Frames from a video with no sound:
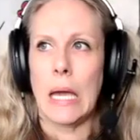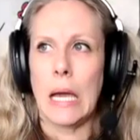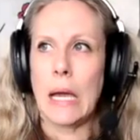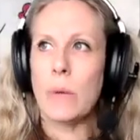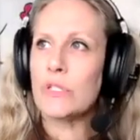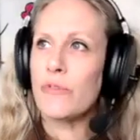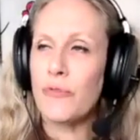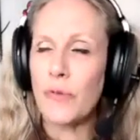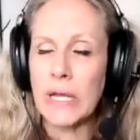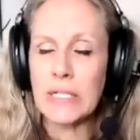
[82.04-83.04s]
I was
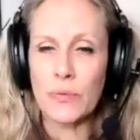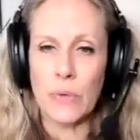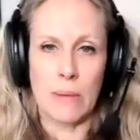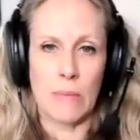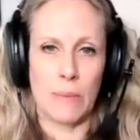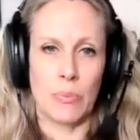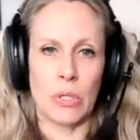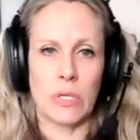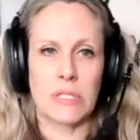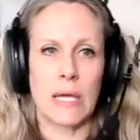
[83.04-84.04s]
afraid to write my
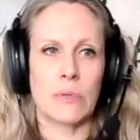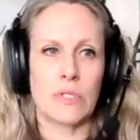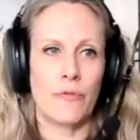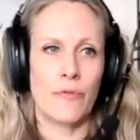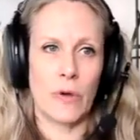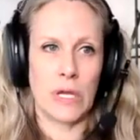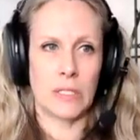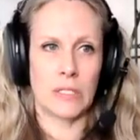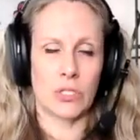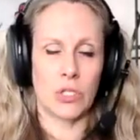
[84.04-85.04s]
book because I was
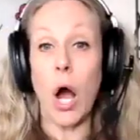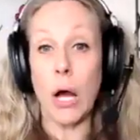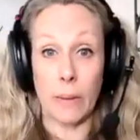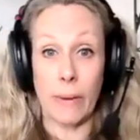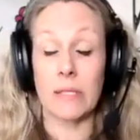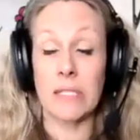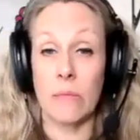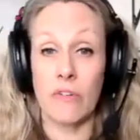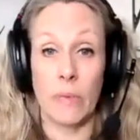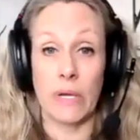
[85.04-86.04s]
afraid to talk about some
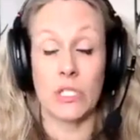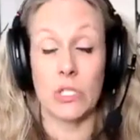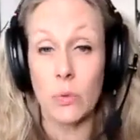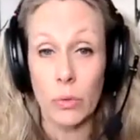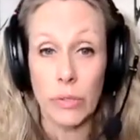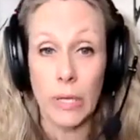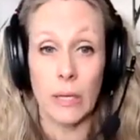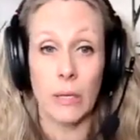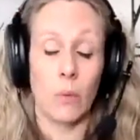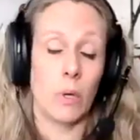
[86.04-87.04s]
of my story. I
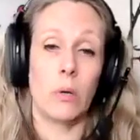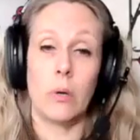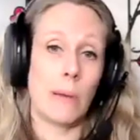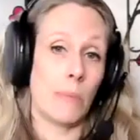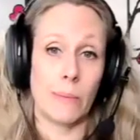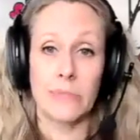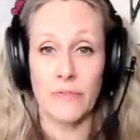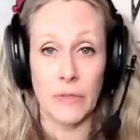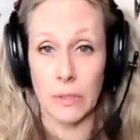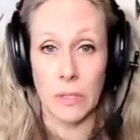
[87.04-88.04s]
didn't want to hurt my mom's
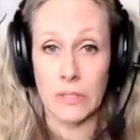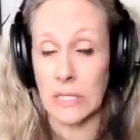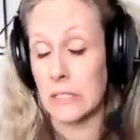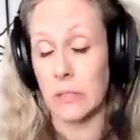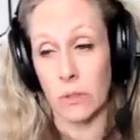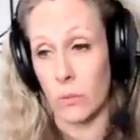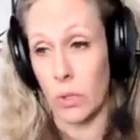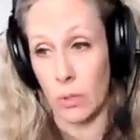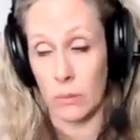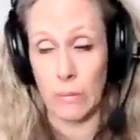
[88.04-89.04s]
feelings. I still don't
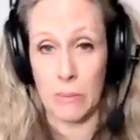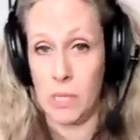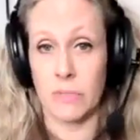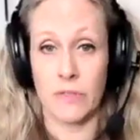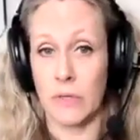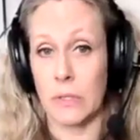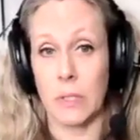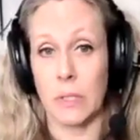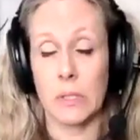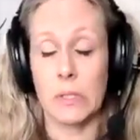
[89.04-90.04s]
want to hurt my mom's
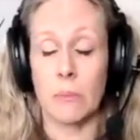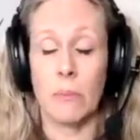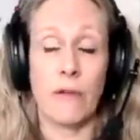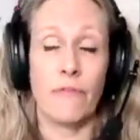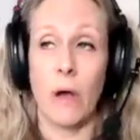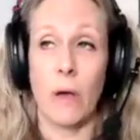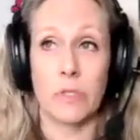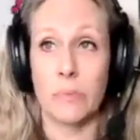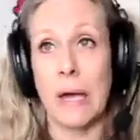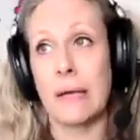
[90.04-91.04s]
feelings. My
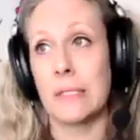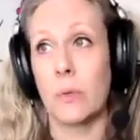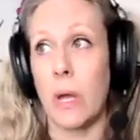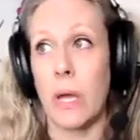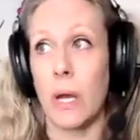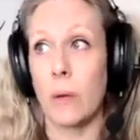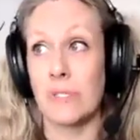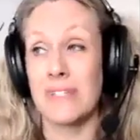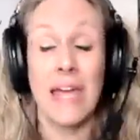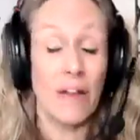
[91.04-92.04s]
father's passed away, and I
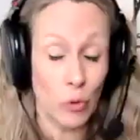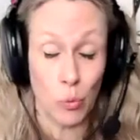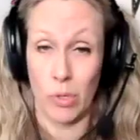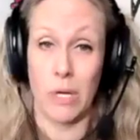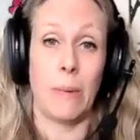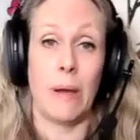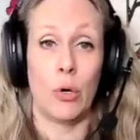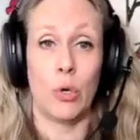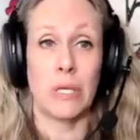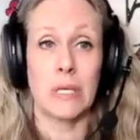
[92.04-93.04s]
was never worried about
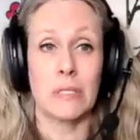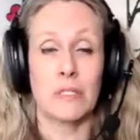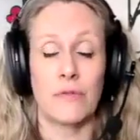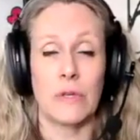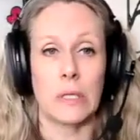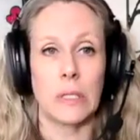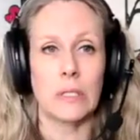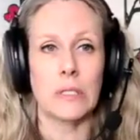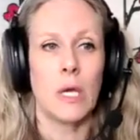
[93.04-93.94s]
hurting his feelings.